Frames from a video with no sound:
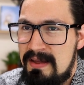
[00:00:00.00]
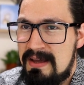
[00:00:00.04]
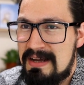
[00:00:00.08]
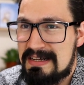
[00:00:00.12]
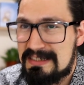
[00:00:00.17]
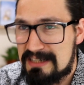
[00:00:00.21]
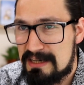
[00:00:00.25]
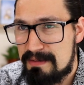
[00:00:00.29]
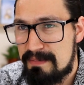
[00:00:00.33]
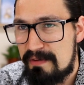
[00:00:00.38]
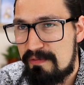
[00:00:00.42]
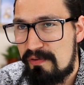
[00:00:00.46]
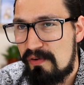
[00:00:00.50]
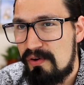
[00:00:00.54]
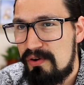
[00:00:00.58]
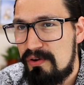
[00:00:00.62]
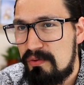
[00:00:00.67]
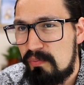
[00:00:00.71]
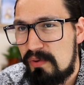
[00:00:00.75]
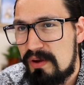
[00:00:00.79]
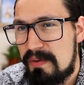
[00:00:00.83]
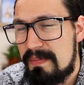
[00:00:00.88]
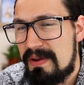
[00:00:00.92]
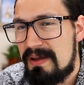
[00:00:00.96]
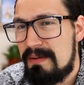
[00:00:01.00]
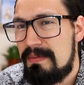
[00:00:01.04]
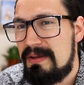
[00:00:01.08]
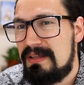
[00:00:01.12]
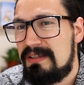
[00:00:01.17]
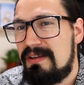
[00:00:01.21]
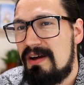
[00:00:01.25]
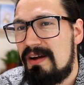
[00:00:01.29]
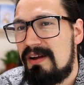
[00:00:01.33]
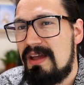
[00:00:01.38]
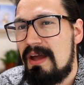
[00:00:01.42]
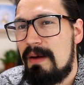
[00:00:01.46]
As I said before, we may be
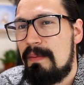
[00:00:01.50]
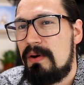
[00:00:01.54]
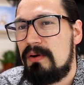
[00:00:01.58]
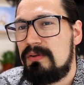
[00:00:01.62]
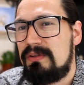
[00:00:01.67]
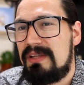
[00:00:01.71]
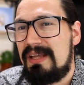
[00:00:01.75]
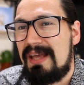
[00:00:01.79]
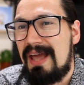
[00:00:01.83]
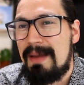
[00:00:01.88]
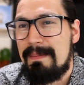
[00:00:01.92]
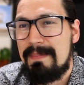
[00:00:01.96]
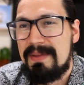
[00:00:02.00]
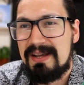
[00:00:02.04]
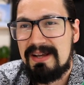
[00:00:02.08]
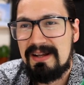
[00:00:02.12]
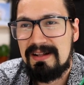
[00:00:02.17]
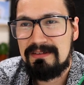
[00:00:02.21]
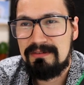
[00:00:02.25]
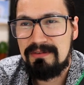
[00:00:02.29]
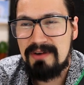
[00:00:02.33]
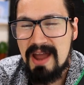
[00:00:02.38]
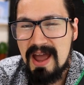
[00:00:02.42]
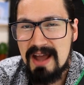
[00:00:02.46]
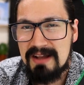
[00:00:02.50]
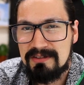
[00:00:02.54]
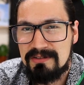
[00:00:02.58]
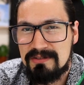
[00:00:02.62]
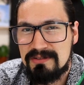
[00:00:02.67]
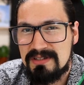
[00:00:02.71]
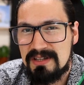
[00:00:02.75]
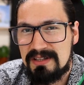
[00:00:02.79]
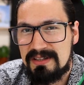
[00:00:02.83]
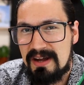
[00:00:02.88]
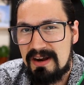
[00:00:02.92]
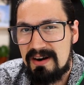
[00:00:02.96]
talking about chemical
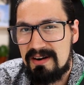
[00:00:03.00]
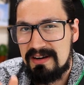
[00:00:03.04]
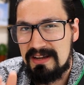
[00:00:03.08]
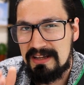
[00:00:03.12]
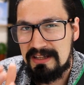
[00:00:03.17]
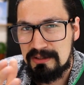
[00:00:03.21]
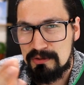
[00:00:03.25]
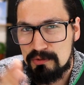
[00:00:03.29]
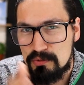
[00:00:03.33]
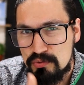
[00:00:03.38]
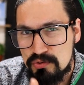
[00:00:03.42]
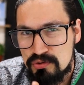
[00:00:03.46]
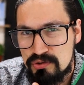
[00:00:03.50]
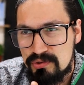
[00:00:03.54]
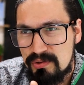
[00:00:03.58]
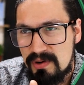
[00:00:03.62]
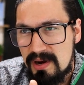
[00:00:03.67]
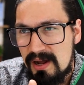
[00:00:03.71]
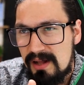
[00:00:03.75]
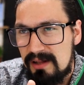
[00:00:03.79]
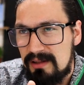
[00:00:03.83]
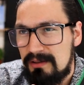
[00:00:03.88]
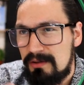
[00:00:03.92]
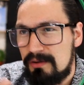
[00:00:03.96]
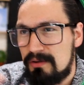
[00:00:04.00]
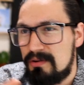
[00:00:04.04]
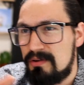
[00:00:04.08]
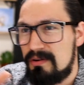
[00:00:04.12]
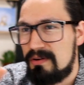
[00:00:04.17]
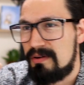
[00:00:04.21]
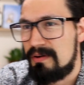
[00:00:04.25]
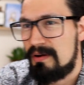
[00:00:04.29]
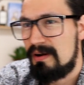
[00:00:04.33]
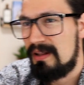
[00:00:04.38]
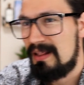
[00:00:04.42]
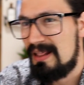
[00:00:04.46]
reactors that are industrial
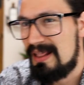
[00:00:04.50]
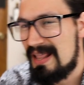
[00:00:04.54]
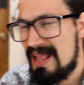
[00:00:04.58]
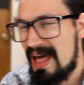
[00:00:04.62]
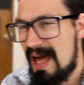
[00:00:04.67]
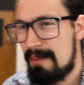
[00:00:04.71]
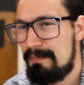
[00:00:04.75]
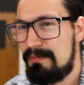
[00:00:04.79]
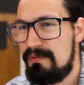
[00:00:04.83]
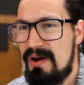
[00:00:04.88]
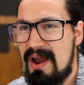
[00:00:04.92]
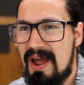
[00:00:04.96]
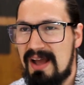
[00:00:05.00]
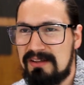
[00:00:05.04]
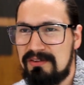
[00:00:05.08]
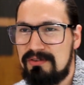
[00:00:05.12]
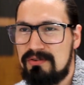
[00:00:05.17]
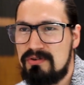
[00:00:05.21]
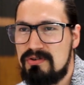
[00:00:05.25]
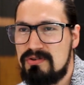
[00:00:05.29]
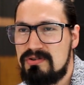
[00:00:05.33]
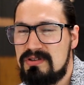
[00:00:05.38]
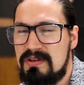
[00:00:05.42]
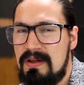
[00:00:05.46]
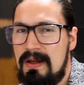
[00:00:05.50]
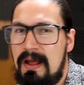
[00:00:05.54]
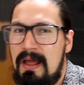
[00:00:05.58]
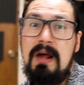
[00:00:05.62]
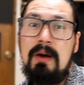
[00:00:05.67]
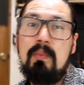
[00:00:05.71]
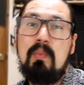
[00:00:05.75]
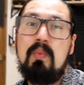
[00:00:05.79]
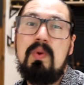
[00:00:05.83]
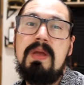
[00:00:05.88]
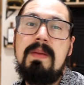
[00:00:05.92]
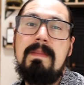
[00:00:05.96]
or lab reactors.
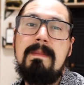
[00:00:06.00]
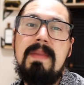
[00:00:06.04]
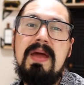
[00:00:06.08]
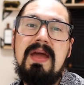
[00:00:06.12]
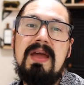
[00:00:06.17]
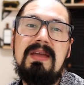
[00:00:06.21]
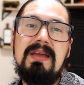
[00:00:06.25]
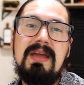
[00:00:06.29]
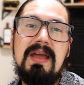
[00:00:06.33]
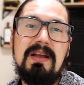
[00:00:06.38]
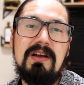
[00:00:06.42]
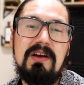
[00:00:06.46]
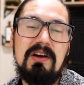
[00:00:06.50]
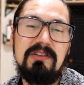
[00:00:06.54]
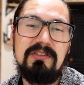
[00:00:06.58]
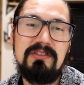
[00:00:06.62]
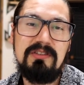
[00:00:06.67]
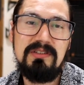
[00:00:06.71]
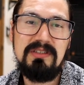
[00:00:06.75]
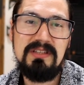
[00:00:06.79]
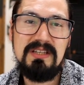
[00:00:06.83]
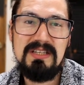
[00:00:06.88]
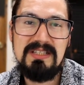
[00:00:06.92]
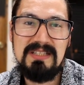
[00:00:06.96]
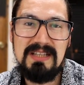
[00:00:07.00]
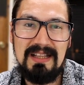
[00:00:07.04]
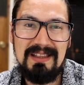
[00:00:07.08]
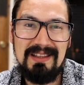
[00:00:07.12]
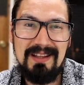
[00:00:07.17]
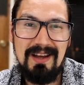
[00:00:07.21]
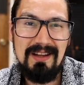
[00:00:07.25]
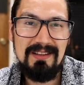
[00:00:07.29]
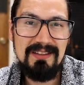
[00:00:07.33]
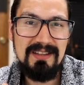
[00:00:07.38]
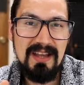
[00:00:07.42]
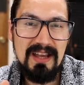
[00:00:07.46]
We may encounter these a
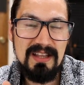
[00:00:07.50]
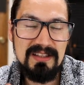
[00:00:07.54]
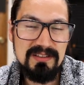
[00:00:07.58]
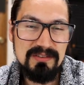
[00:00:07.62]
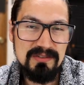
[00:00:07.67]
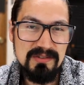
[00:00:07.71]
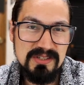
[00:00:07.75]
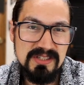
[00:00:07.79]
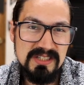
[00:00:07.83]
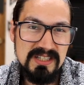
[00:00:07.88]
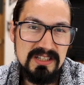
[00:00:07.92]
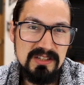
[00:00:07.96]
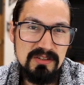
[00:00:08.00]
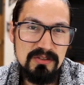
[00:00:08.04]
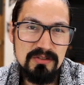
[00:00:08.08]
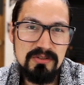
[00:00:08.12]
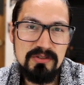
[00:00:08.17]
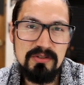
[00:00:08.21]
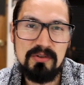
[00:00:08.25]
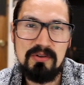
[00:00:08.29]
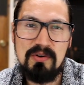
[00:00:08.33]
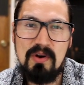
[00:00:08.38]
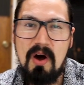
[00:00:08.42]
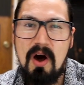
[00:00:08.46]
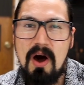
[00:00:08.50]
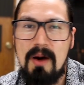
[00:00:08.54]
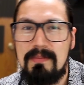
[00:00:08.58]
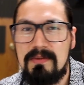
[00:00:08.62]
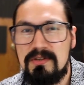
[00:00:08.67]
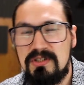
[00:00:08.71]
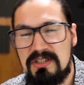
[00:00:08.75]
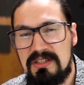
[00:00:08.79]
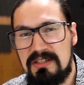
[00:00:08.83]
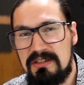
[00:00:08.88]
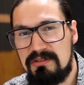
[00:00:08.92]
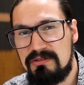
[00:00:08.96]
lot, heterogeneous or
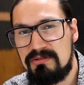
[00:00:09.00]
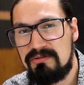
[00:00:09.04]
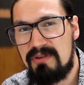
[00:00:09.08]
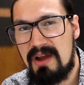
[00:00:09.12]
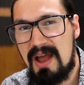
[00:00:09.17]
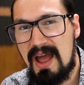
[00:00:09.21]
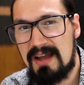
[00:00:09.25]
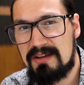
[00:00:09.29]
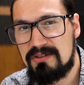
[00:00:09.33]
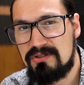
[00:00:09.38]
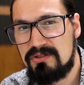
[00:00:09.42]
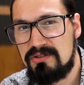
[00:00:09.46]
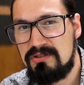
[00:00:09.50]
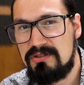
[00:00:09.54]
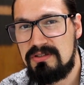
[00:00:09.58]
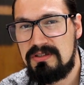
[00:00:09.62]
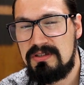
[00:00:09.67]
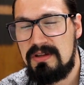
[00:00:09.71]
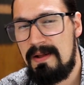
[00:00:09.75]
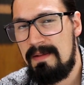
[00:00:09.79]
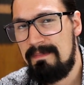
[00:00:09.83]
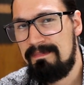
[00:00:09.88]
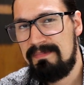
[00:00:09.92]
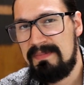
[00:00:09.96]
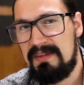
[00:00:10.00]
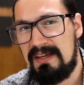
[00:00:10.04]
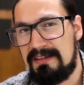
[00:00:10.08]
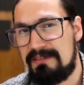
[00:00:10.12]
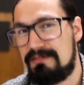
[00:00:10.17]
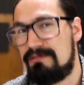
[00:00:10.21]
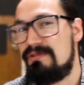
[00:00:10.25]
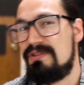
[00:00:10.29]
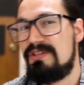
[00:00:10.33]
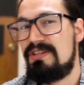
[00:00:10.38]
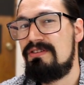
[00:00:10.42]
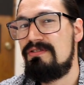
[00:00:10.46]
homogeneous reactions.
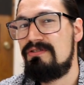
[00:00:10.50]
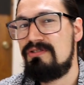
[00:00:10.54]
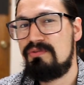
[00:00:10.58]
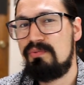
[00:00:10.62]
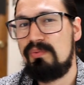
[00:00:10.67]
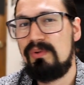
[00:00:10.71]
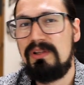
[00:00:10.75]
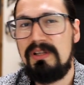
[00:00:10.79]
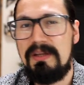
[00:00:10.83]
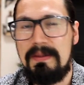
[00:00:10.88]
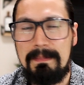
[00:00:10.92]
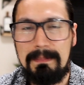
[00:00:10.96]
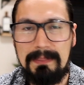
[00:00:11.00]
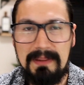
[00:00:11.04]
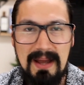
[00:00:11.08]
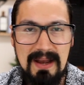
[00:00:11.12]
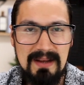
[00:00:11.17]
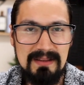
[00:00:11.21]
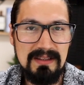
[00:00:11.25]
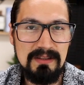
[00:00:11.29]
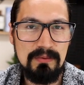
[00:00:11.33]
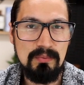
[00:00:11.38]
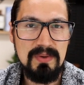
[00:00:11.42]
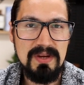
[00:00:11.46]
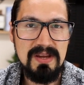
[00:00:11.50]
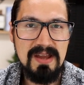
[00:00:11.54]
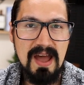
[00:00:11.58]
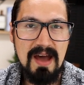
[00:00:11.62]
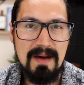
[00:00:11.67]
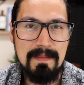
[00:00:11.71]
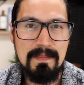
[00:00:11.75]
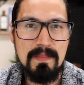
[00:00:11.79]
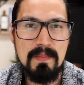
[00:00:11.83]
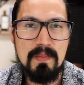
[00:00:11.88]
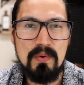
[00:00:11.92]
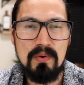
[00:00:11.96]
Heterogeneous will imply that we
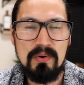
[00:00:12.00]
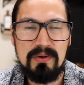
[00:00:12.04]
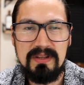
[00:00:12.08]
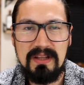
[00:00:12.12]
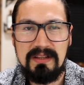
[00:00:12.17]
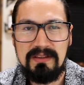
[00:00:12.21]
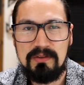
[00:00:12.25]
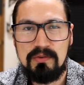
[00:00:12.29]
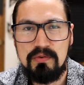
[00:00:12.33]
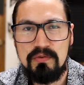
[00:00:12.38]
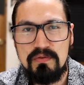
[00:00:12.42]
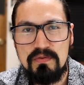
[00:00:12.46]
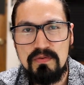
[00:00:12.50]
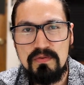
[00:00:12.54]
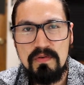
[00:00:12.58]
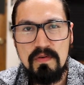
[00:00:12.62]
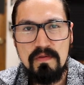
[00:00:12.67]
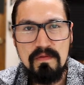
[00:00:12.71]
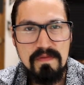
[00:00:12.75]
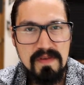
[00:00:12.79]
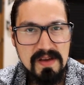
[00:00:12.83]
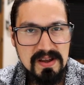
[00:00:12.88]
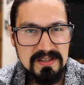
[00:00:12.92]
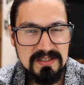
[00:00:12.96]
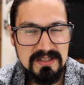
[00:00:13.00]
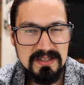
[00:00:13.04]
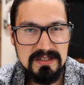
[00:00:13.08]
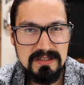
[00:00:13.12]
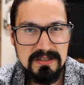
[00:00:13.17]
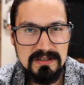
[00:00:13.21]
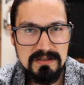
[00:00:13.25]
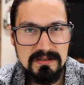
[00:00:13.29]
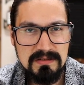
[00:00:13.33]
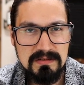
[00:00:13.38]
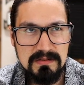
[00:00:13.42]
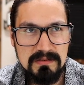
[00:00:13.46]
have more than two
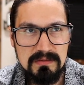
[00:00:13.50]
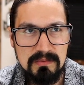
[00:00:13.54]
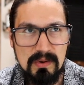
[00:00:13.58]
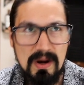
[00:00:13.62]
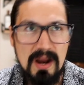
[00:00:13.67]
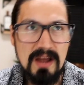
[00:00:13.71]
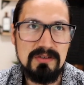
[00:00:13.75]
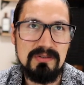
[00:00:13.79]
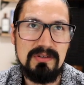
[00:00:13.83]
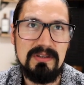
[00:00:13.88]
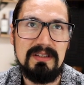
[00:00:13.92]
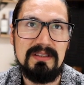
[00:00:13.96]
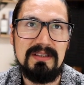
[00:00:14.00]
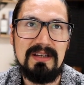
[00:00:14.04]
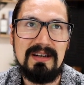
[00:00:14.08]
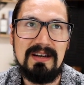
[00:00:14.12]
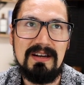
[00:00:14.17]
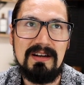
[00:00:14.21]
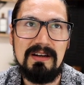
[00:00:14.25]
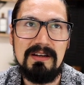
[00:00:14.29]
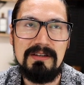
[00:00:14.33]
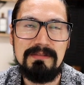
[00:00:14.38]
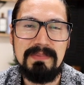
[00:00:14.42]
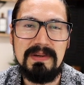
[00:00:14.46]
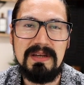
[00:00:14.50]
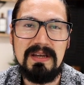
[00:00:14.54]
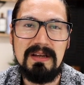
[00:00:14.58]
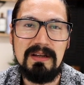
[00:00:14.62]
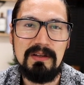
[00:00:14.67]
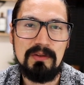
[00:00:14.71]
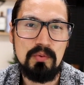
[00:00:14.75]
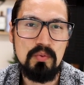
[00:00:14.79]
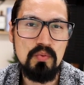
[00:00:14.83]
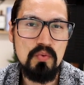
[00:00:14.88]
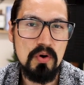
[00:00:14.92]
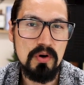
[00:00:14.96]
phases, or actually technically
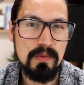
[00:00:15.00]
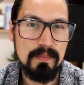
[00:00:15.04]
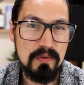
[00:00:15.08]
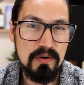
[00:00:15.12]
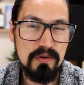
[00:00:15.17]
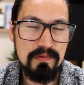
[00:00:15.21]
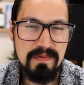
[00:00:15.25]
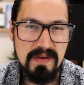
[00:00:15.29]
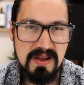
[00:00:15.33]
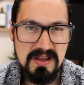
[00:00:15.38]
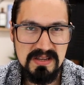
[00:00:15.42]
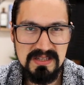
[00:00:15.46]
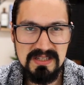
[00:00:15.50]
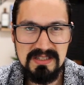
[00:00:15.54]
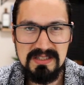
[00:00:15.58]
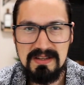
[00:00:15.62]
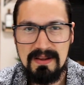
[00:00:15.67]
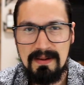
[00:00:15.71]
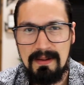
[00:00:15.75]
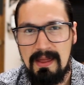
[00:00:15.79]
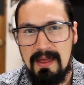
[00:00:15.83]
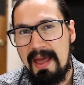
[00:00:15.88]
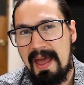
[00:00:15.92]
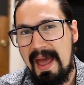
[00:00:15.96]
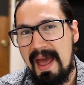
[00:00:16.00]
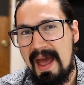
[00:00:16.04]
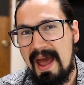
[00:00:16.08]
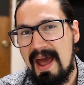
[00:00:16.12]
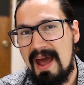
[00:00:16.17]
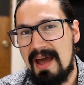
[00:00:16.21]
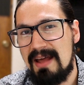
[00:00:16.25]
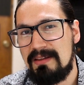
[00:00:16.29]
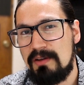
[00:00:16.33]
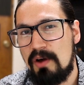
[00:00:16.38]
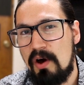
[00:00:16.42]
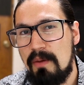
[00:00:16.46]
speaking two or more phases,
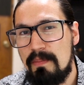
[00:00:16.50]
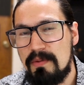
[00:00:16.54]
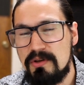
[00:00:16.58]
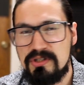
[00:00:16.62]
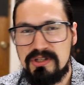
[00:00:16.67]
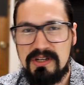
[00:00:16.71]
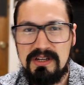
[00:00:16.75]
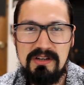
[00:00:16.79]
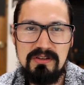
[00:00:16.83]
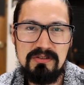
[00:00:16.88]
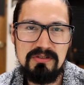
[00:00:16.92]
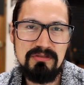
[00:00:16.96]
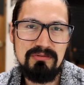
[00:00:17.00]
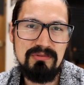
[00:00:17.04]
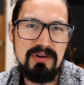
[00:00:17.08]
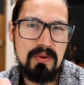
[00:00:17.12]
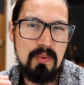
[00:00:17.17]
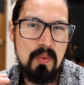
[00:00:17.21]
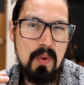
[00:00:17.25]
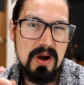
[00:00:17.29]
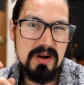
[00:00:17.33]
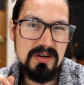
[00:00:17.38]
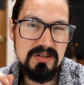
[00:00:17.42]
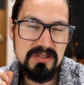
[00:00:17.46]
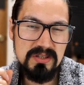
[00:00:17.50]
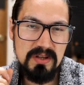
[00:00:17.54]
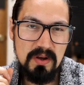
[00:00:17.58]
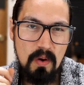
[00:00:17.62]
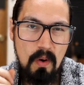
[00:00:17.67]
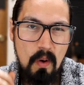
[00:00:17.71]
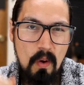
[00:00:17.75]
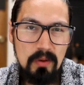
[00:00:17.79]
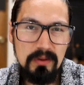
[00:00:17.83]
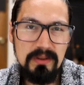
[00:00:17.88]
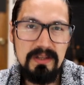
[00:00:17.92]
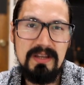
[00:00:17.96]
and homogeneous requires
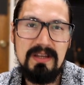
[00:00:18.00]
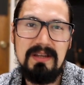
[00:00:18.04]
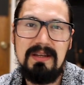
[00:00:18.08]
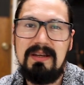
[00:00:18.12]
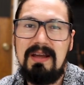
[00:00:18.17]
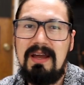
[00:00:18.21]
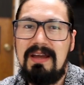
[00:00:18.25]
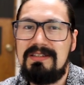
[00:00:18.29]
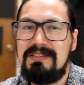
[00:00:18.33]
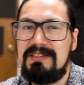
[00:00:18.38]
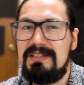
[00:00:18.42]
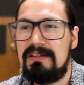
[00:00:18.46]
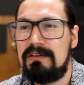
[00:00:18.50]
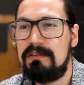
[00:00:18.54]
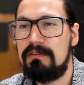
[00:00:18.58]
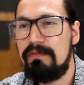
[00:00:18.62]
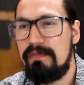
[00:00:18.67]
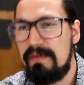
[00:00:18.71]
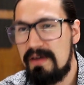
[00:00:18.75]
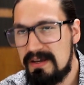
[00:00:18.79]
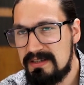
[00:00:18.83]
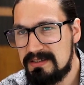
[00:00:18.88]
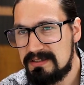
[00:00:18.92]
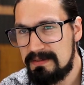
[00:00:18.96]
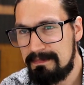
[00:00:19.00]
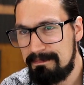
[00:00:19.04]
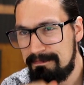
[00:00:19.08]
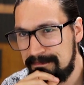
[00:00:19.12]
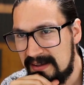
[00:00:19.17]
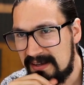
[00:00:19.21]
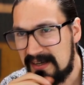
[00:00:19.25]
only a single phase.